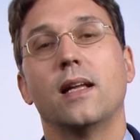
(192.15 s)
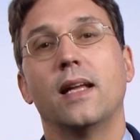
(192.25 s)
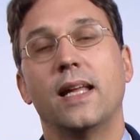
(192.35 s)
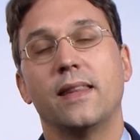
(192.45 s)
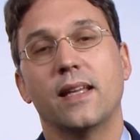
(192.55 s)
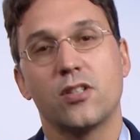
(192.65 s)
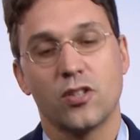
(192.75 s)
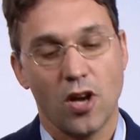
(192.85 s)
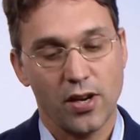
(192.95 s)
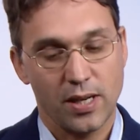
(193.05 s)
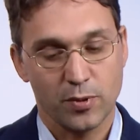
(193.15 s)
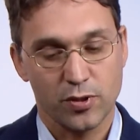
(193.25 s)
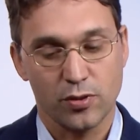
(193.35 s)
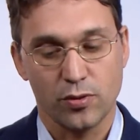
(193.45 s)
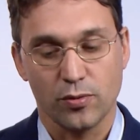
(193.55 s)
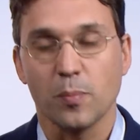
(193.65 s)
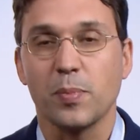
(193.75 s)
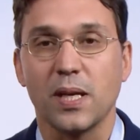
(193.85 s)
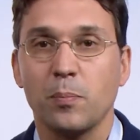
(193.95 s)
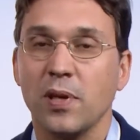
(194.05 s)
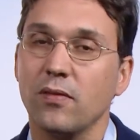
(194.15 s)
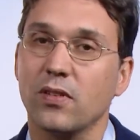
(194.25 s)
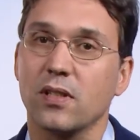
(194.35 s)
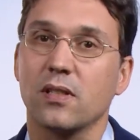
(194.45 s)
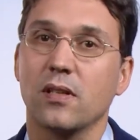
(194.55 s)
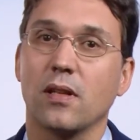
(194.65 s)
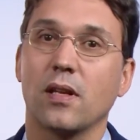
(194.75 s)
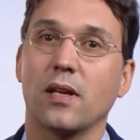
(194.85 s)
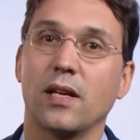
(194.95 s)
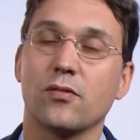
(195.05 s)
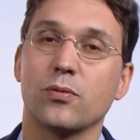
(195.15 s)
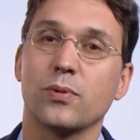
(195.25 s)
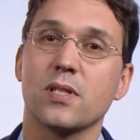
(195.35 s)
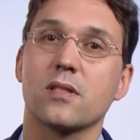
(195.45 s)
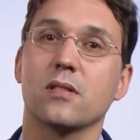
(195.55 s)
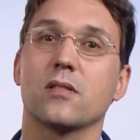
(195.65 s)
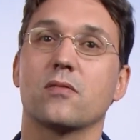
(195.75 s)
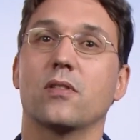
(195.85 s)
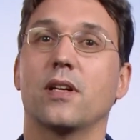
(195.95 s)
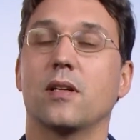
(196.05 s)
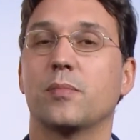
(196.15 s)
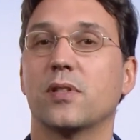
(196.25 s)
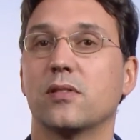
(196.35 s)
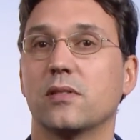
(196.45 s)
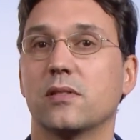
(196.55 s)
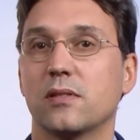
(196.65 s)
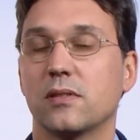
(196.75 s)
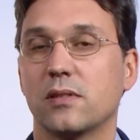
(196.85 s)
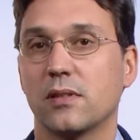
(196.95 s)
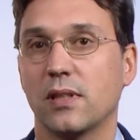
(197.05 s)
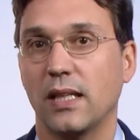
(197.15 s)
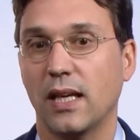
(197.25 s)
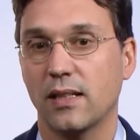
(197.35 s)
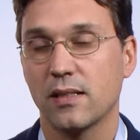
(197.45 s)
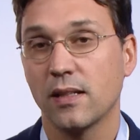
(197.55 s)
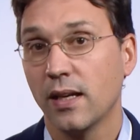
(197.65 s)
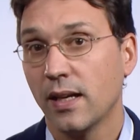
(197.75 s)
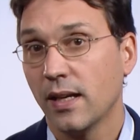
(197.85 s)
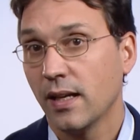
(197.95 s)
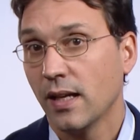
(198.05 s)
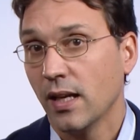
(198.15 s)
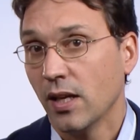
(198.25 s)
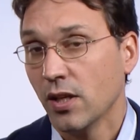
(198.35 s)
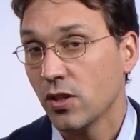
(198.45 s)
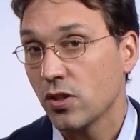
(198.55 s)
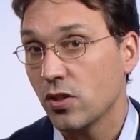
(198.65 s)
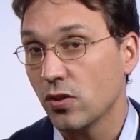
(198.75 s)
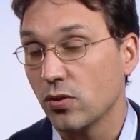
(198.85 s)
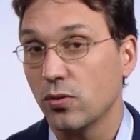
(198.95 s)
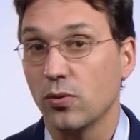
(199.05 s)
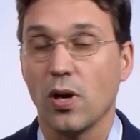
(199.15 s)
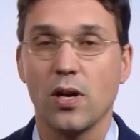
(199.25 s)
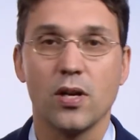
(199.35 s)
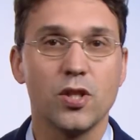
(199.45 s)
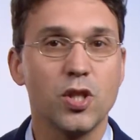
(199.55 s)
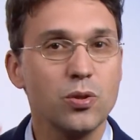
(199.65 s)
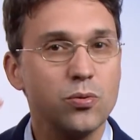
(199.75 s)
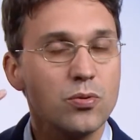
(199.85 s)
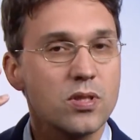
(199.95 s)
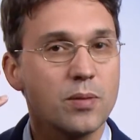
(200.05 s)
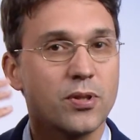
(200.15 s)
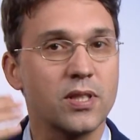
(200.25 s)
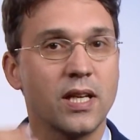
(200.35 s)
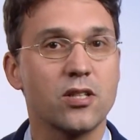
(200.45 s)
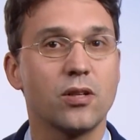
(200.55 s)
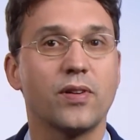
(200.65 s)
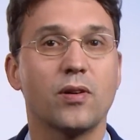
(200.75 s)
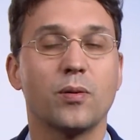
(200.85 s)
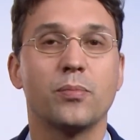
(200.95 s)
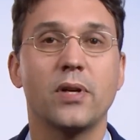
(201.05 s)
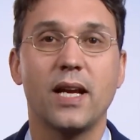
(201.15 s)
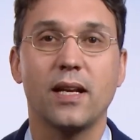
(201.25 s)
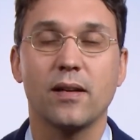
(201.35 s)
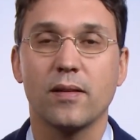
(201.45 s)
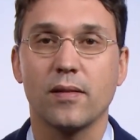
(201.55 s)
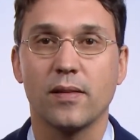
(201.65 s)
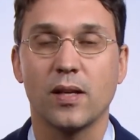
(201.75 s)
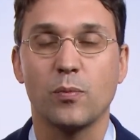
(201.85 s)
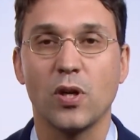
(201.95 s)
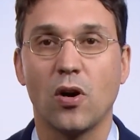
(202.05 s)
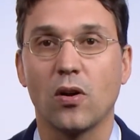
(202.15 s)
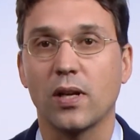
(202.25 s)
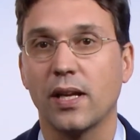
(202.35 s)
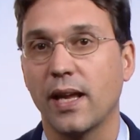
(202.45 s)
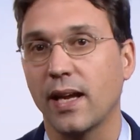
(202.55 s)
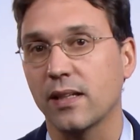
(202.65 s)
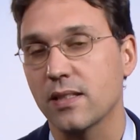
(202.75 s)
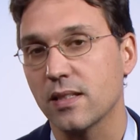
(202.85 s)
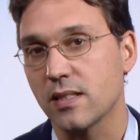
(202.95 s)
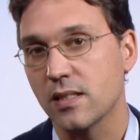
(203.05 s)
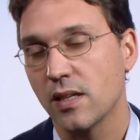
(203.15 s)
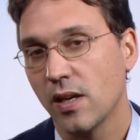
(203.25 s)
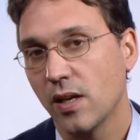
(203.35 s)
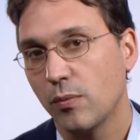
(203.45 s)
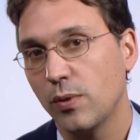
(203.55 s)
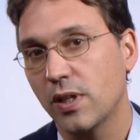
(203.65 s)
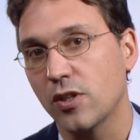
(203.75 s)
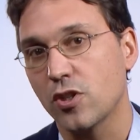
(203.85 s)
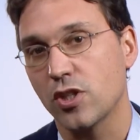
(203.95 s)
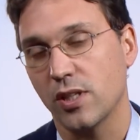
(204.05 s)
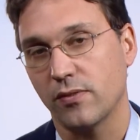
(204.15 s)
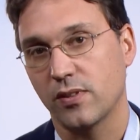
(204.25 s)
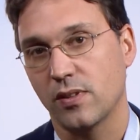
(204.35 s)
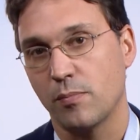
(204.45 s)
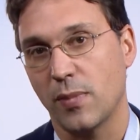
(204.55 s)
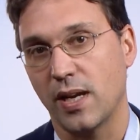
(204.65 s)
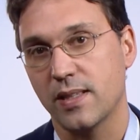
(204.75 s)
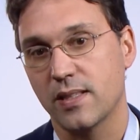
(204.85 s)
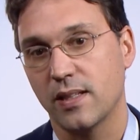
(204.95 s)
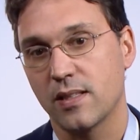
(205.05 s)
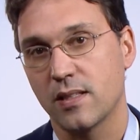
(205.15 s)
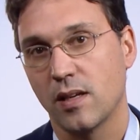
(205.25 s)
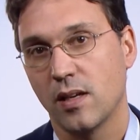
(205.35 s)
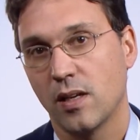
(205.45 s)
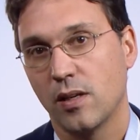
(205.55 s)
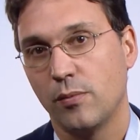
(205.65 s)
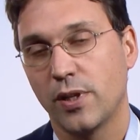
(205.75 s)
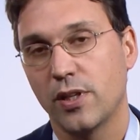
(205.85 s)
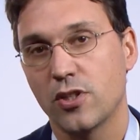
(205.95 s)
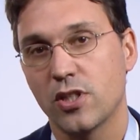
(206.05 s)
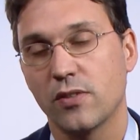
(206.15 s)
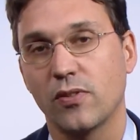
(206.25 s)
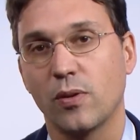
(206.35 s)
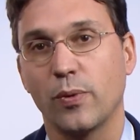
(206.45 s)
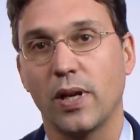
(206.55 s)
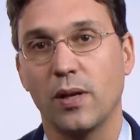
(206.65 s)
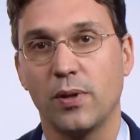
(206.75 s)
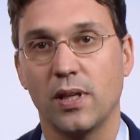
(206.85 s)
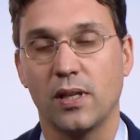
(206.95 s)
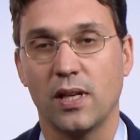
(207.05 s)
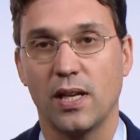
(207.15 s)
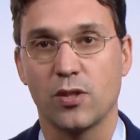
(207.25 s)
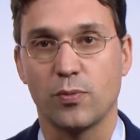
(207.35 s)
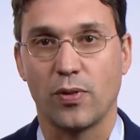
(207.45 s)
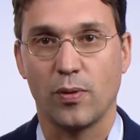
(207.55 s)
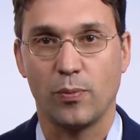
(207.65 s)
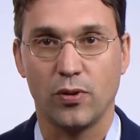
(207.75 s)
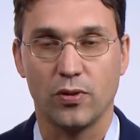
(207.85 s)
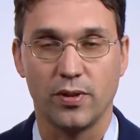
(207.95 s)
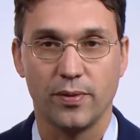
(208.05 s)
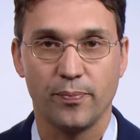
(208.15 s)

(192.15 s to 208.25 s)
And that you're not able to do the big pivot that Andrew Winston is writing about. Yet, to use the potential of our brain that we all can access, we can shift mindsets. We can shift the way we engage with the world.